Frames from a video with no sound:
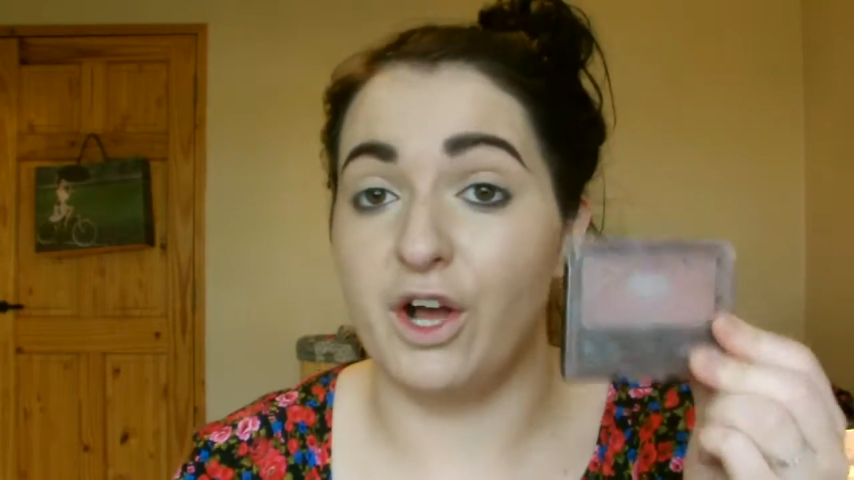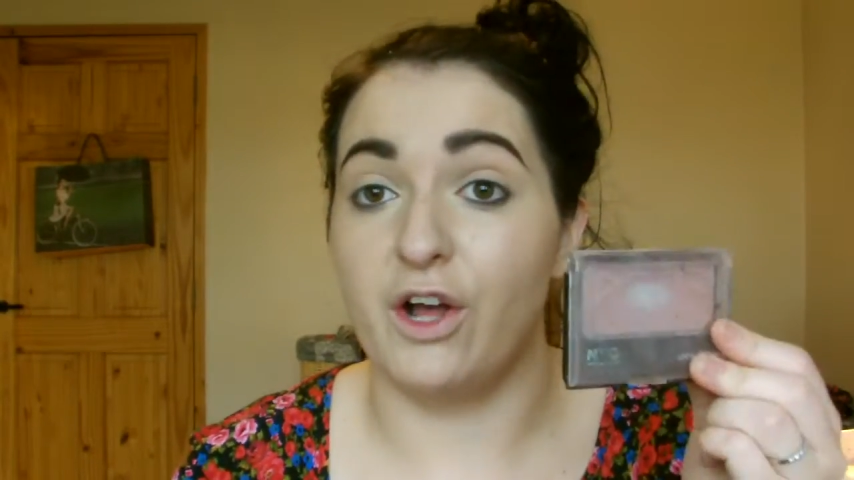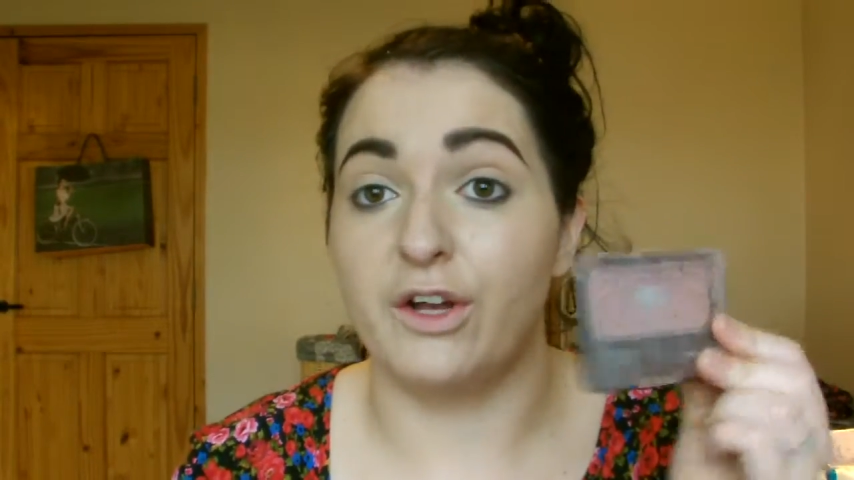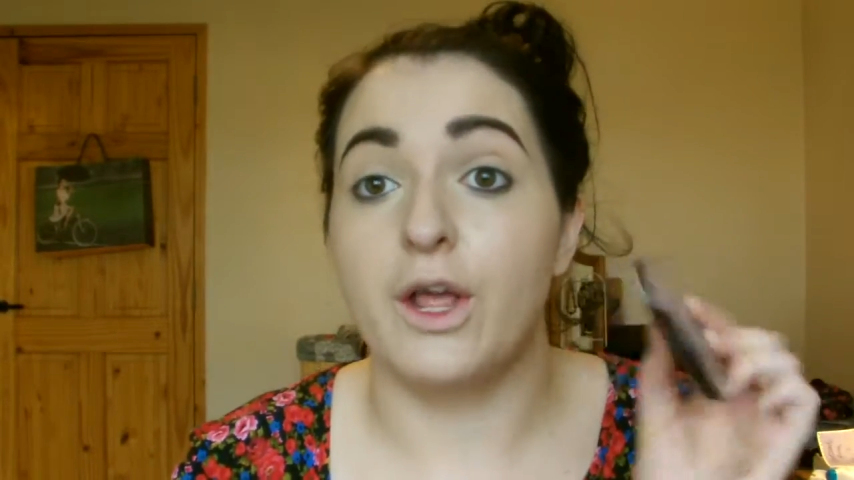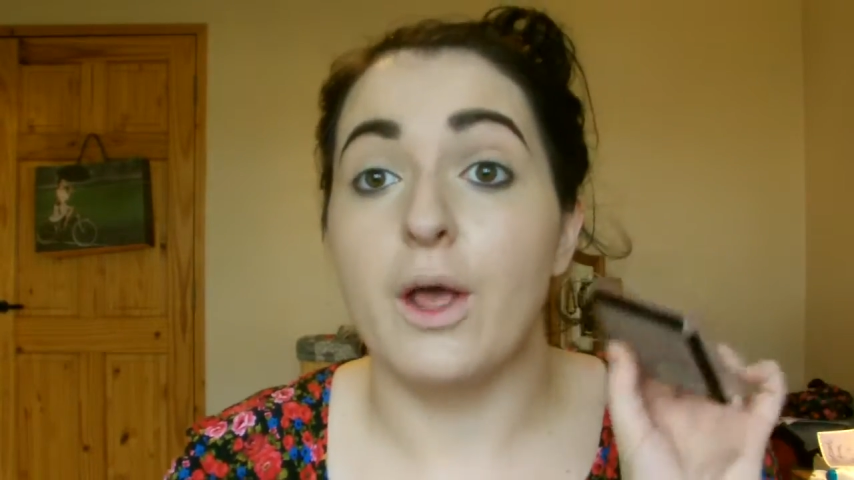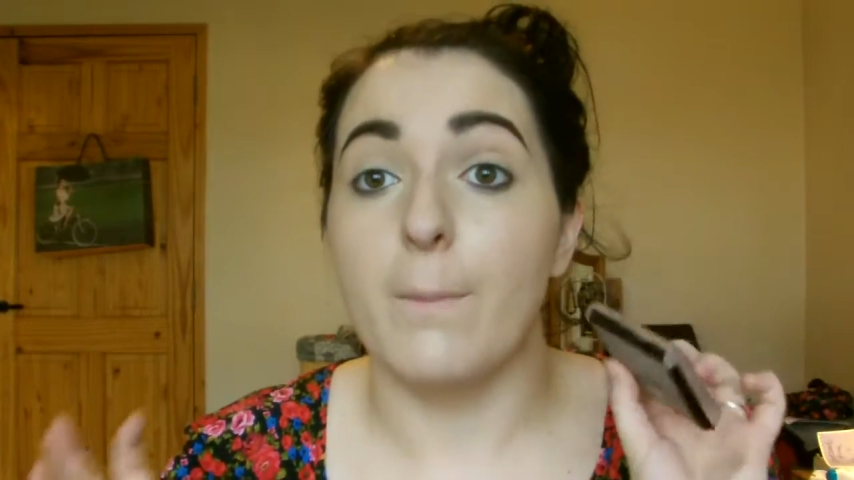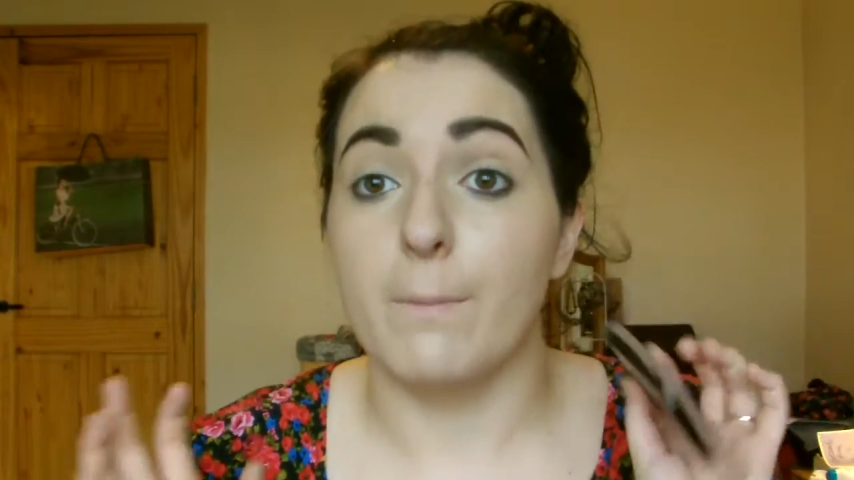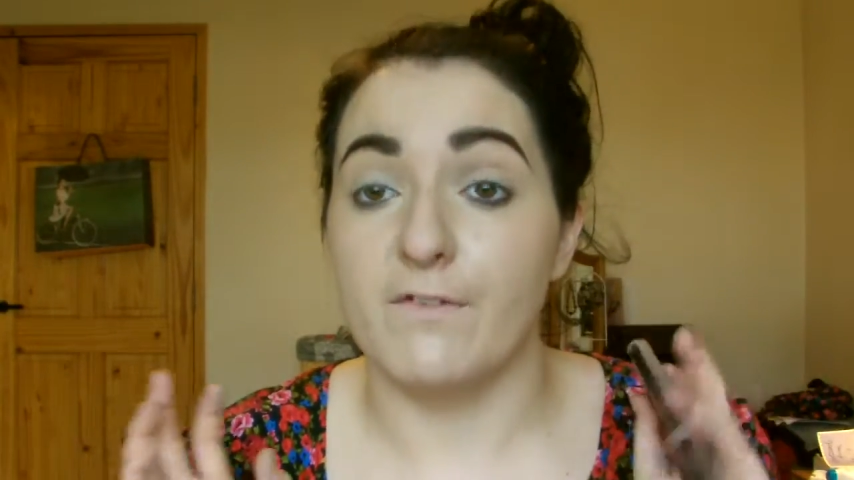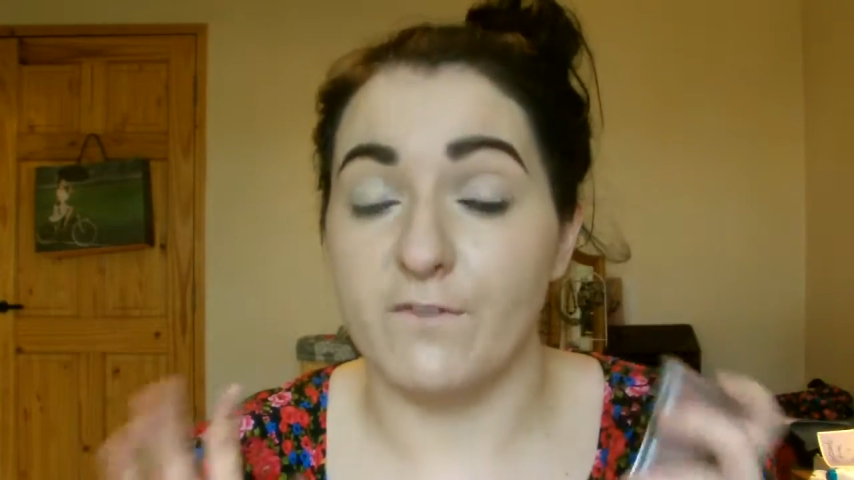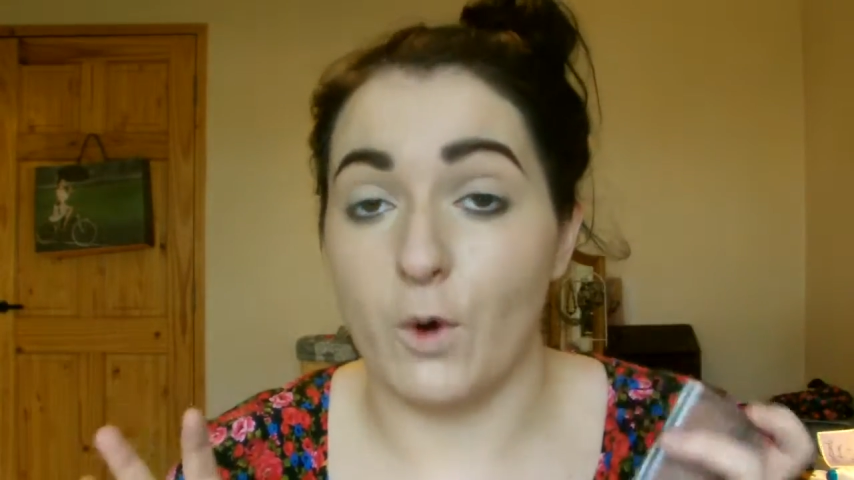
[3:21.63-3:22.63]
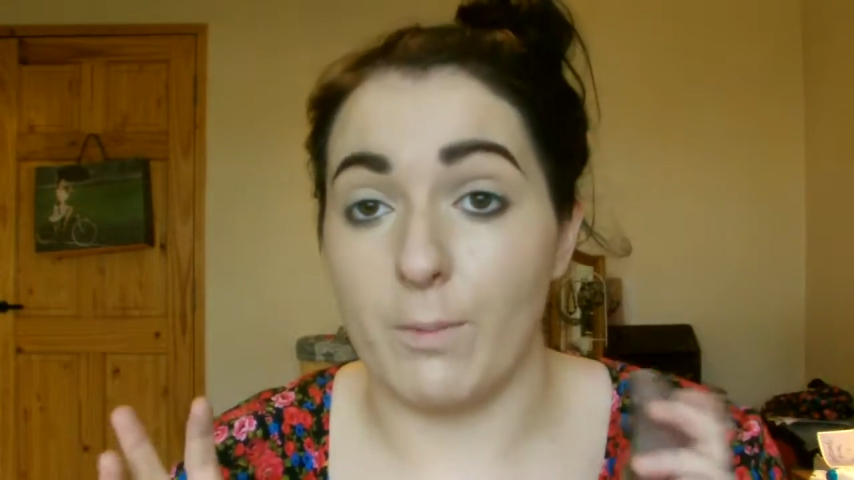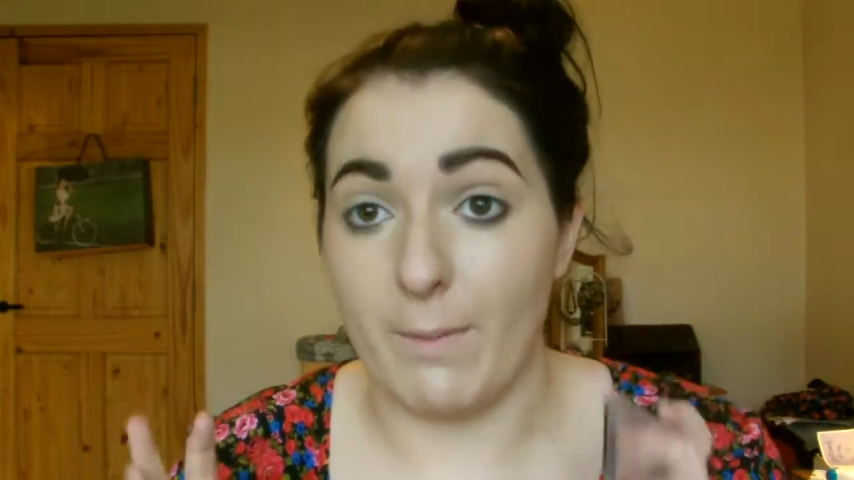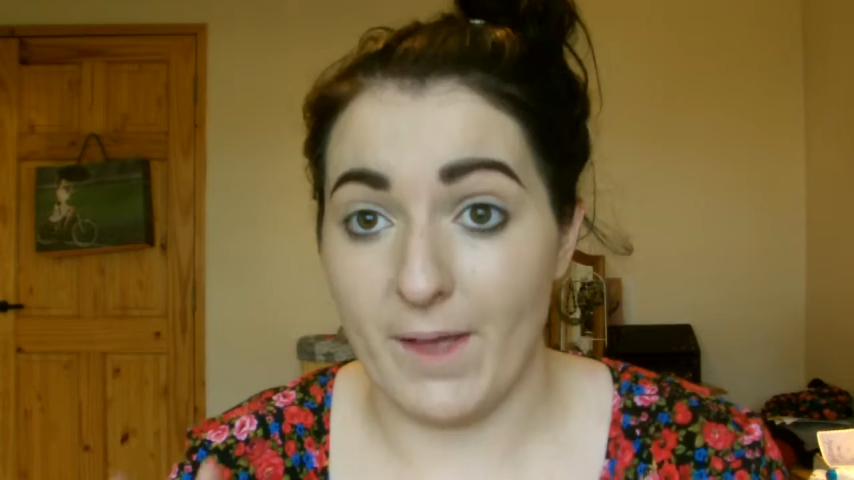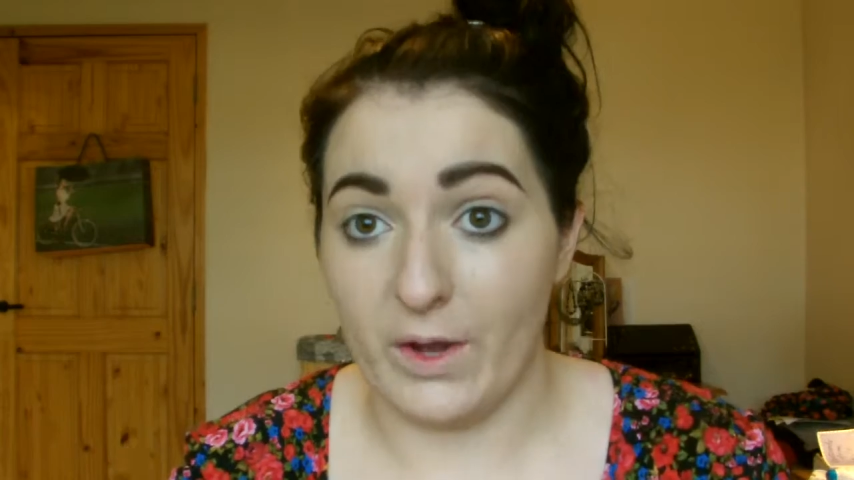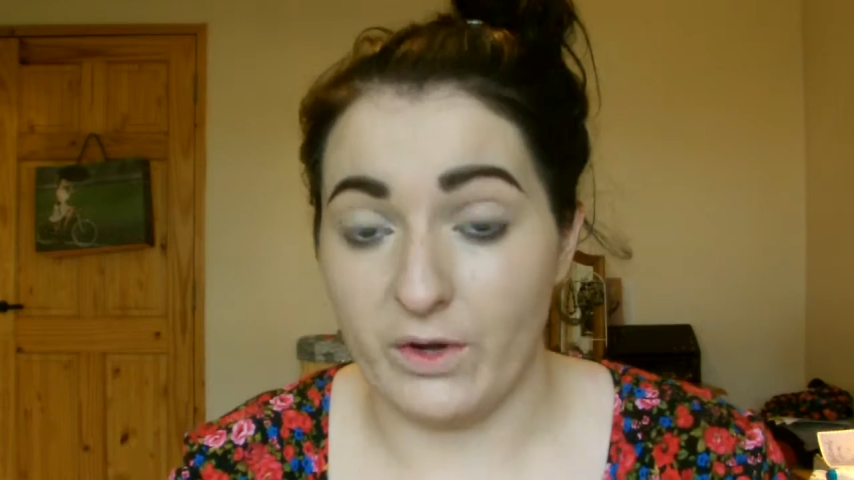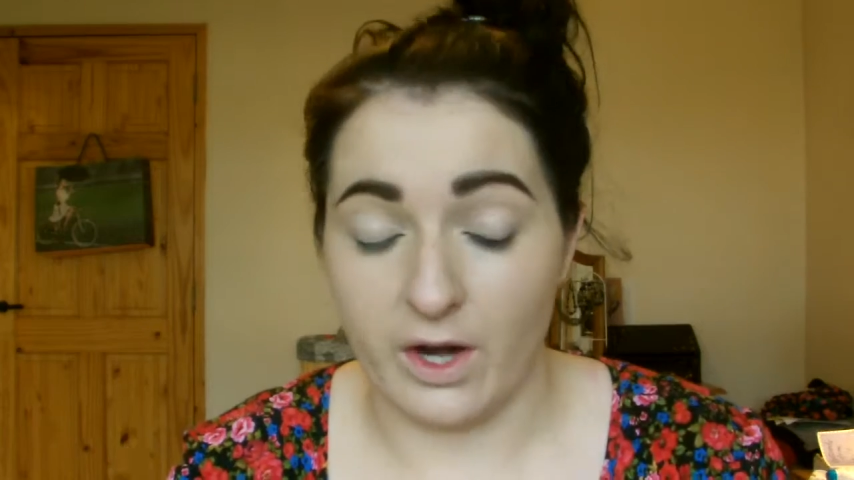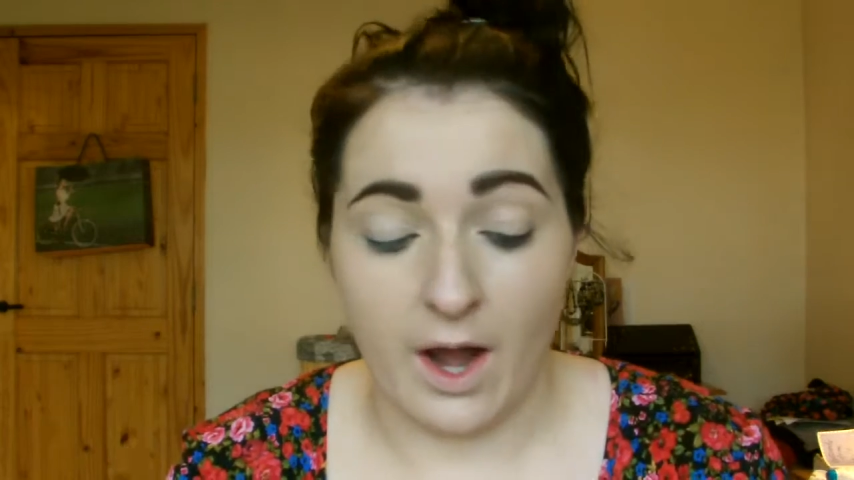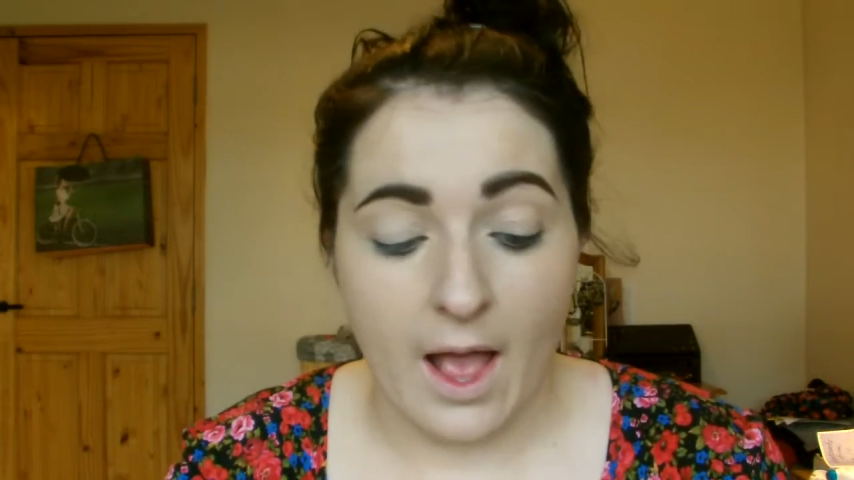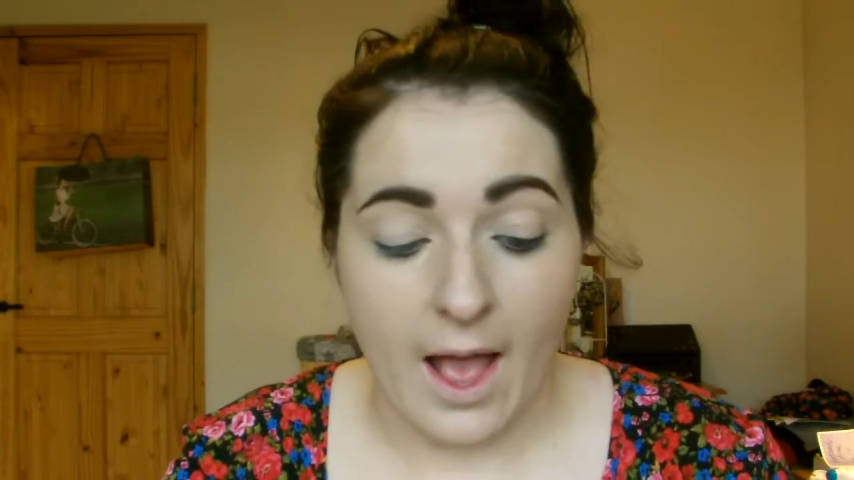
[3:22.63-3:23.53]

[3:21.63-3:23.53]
on before my powder.